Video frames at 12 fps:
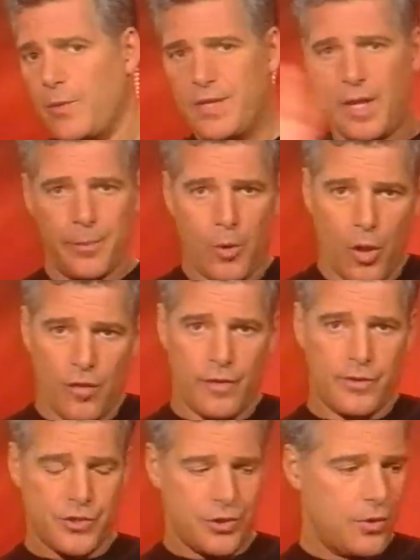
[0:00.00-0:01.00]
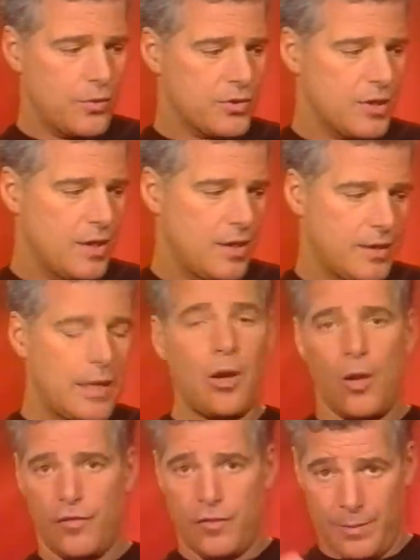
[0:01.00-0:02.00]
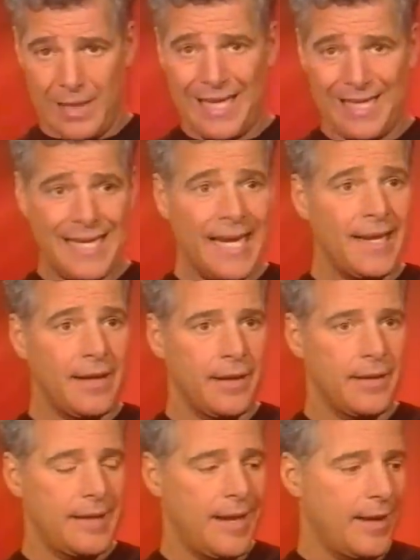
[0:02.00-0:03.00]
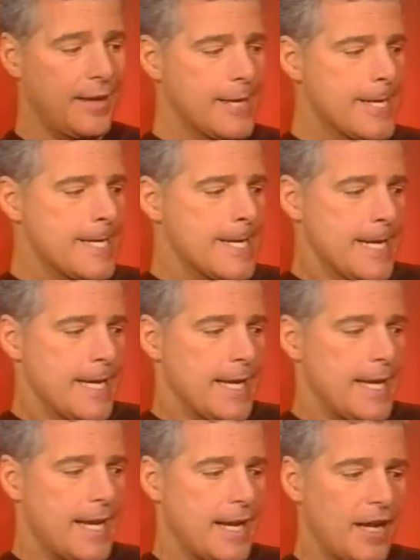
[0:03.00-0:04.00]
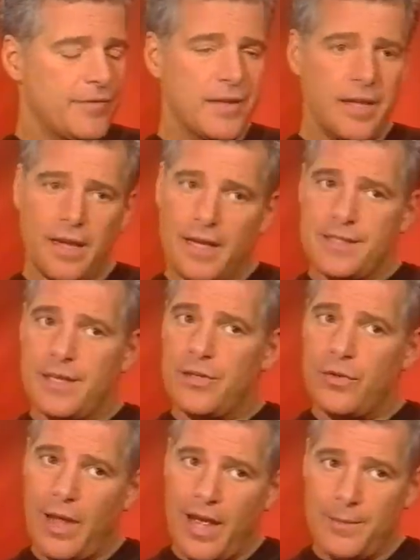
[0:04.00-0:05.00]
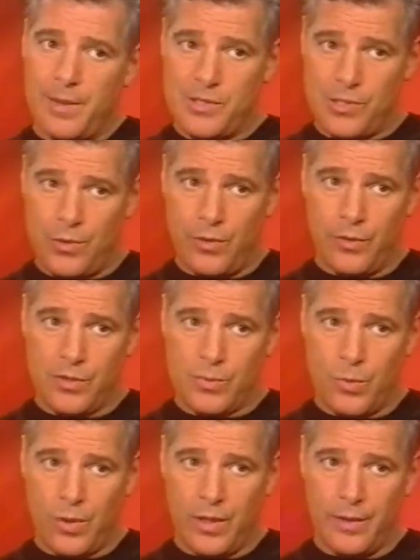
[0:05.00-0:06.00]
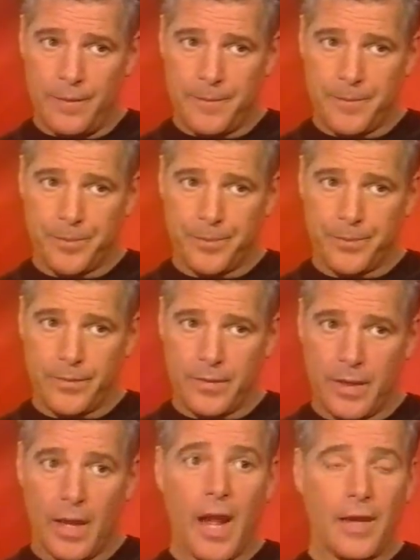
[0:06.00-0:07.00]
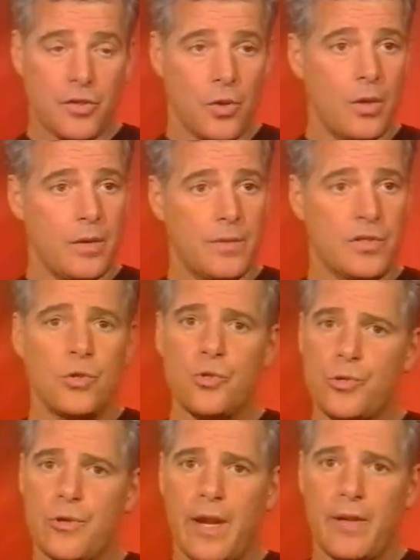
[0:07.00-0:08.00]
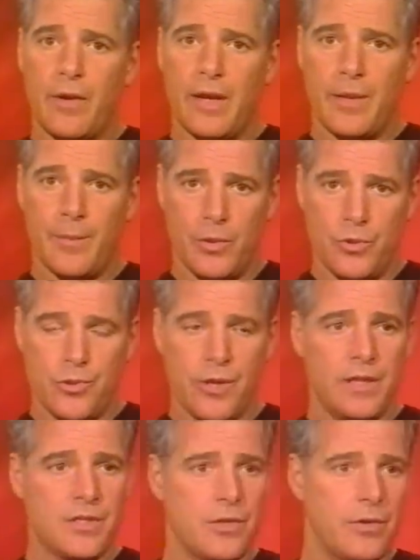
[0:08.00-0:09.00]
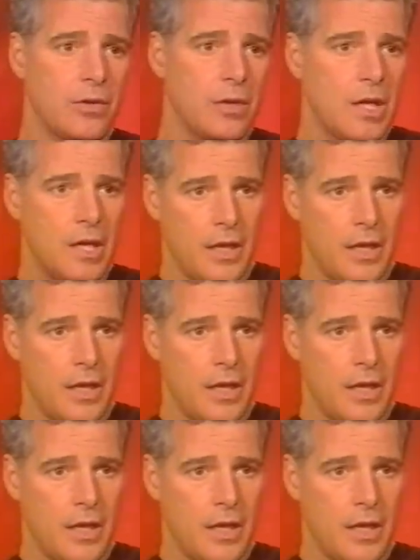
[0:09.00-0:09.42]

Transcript: We tape all of our shows, not all of them, like 10 in a day. Mm -hmm. And I have to tell you, I said to you, I had my cereal this morning. Right. I thought it was Nutrigrain, right? I had my Nutrigrain cereal.